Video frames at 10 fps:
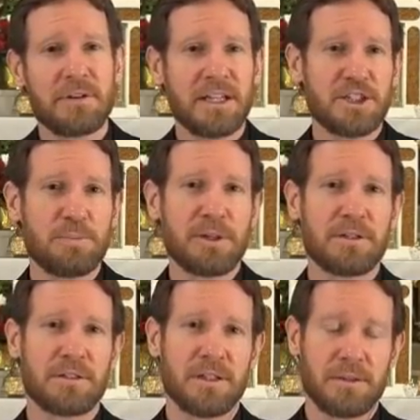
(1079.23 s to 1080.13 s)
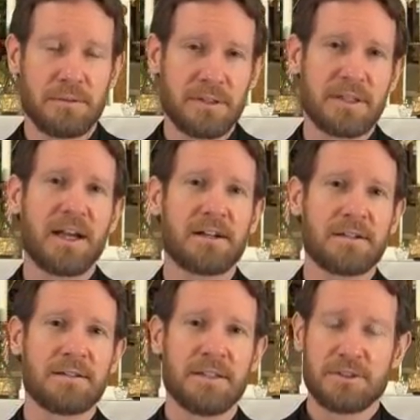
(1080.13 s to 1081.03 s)
Christ spiritually through
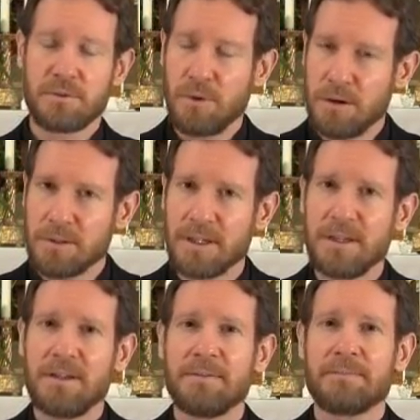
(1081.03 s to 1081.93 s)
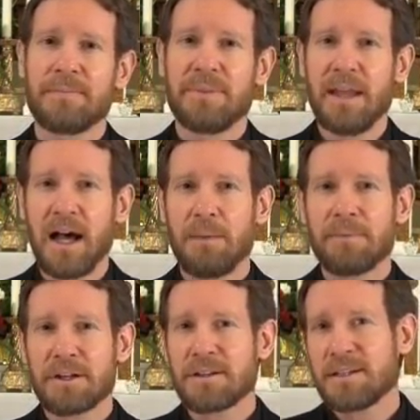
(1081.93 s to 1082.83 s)
desire is, quote, not
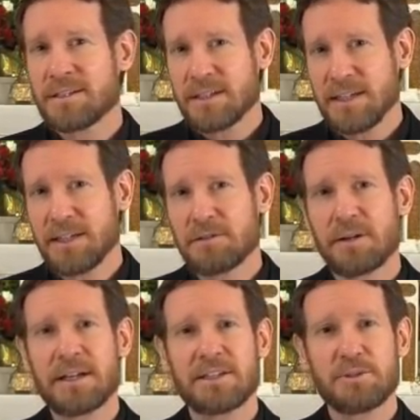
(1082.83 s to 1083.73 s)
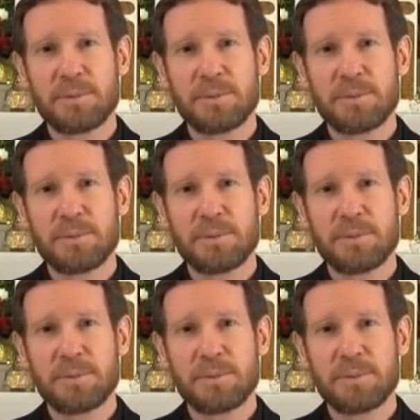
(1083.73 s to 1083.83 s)
merely to eat Christ